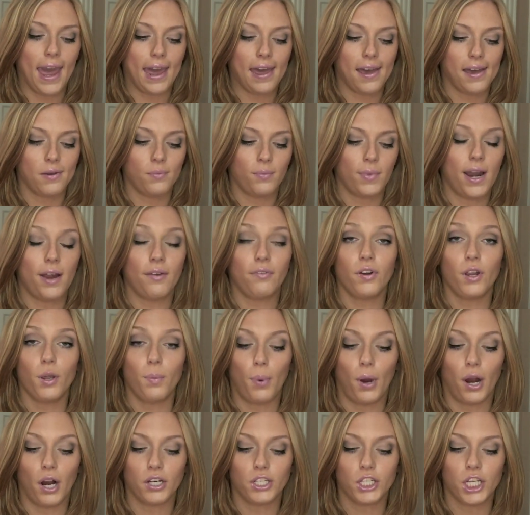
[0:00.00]
And whenever
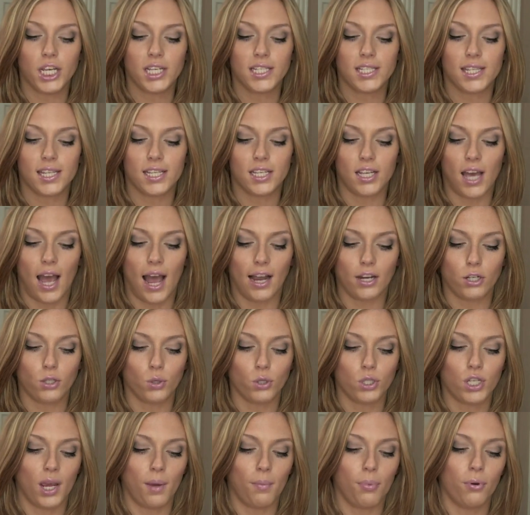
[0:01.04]
you purchase the
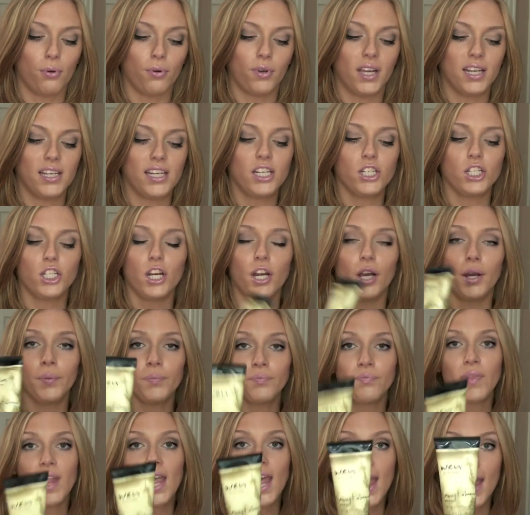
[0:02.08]
actual shampoo and
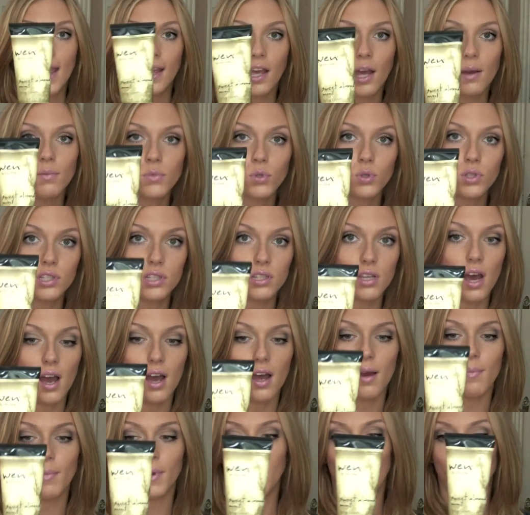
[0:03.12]
conditioner, it comes with
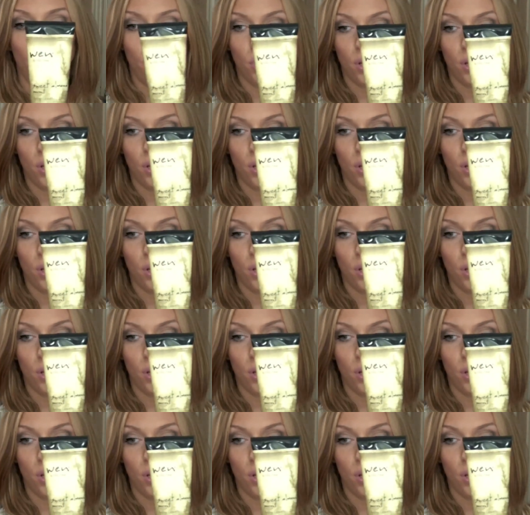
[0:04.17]
um, a